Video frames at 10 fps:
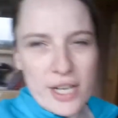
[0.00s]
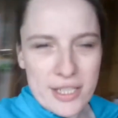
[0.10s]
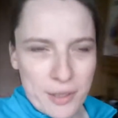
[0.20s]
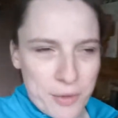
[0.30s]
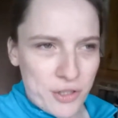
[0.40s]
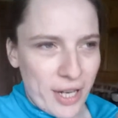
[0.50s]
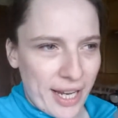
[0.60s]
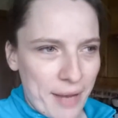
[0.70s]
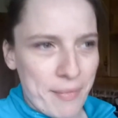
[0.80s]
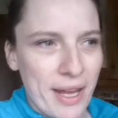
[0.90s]
I want to try and get
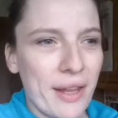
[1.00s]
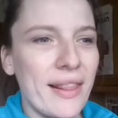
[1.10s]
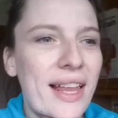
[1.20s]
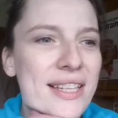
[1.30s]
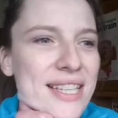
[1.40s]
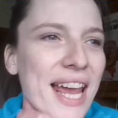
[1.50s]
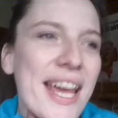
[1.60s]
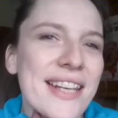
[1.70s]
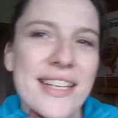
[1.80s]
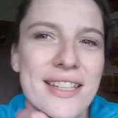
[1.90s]
my last
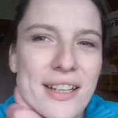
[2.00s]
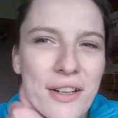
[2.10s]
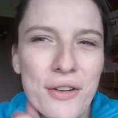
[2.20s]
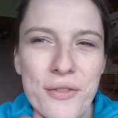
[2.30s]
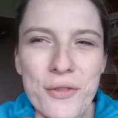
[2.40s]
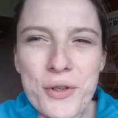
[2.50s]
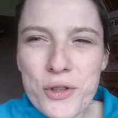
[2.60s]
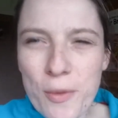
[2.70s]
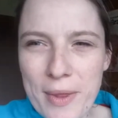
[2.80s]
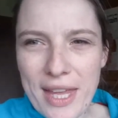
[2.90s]
edit done on Photoshop
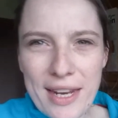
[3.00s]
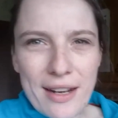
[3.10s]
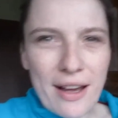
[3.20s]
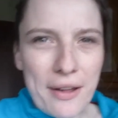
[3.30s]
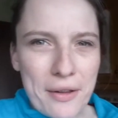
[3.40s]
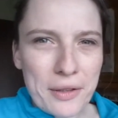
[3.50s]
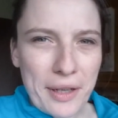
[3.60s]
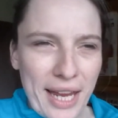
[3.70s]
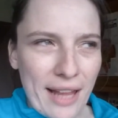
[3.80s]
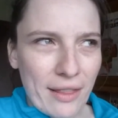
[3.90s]
and then I'll get
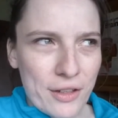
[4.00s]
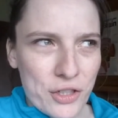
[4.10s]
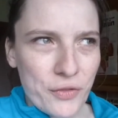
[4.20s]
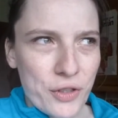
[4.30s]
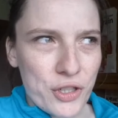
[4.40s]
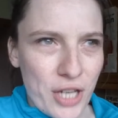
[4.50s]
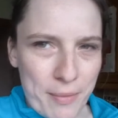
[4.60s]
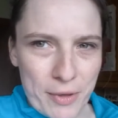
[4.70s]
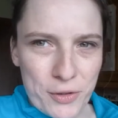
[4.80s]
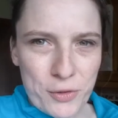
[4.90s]
lunch for Gemma
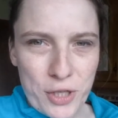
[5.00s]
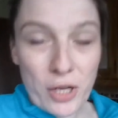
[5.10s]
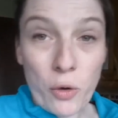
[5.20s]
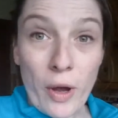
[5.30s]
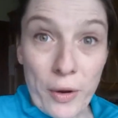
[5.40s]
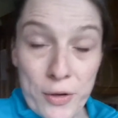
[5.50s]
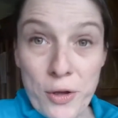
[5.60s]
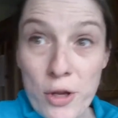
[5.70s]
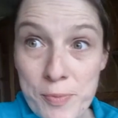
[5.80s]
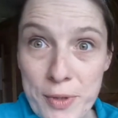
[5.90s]
so she can go out to the
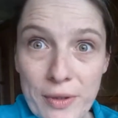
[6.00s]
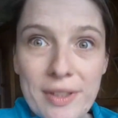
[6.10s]
hospital.